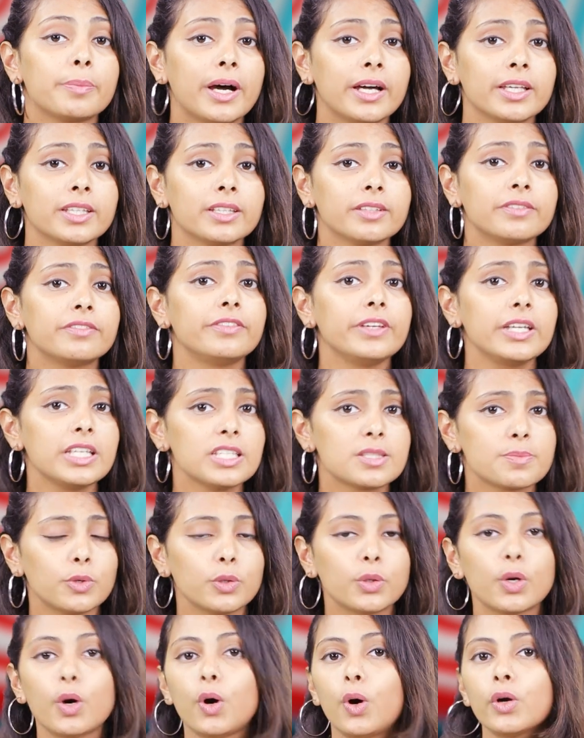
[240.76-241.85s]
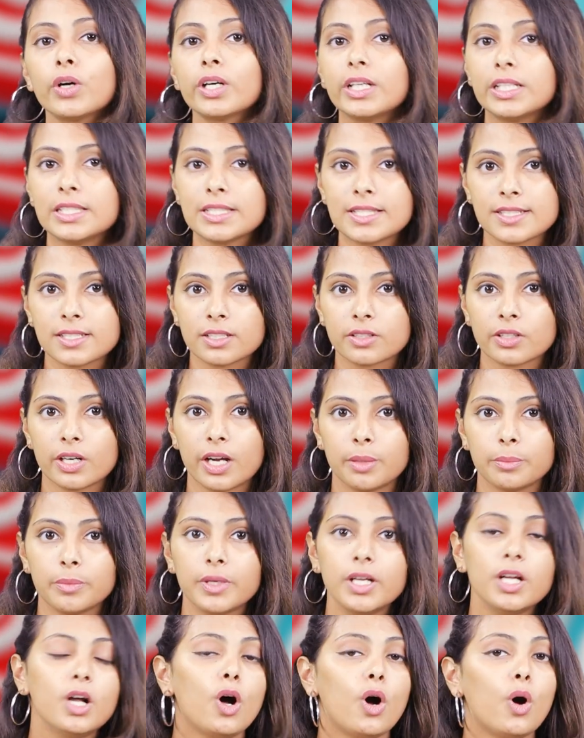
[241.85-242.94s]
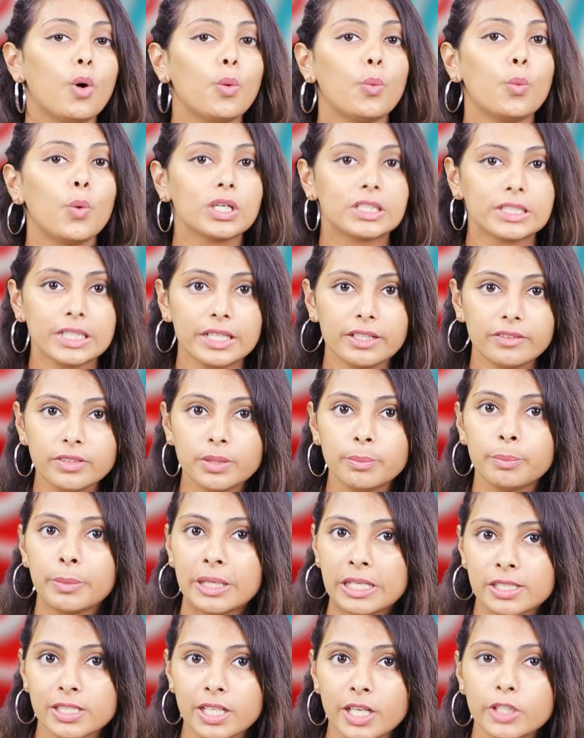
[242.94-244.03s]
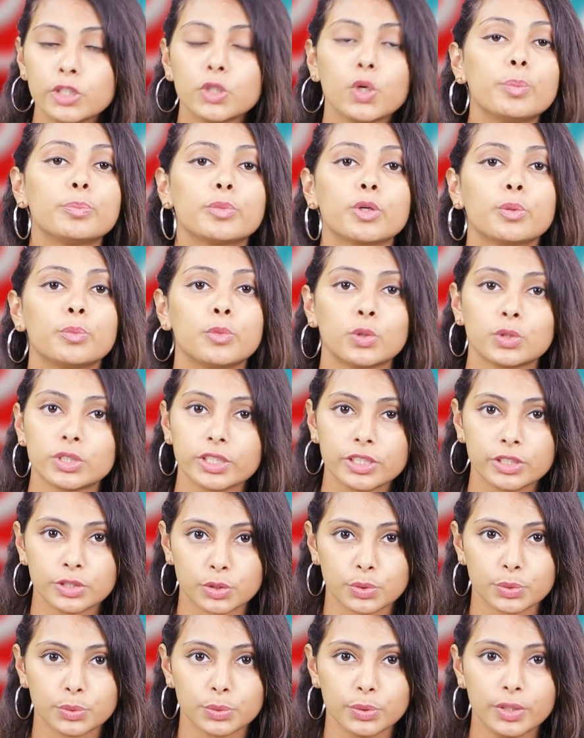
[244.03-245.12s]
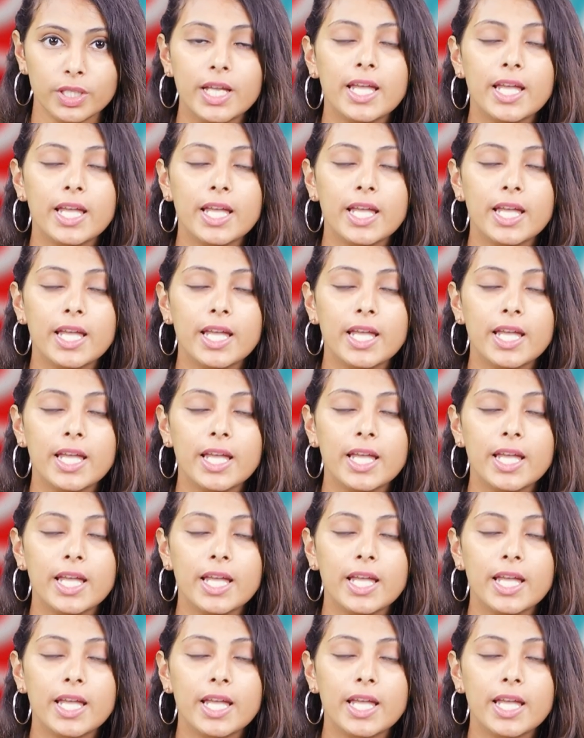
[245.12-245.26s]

by the Facebook or Instagram or whatever media you're promoting through.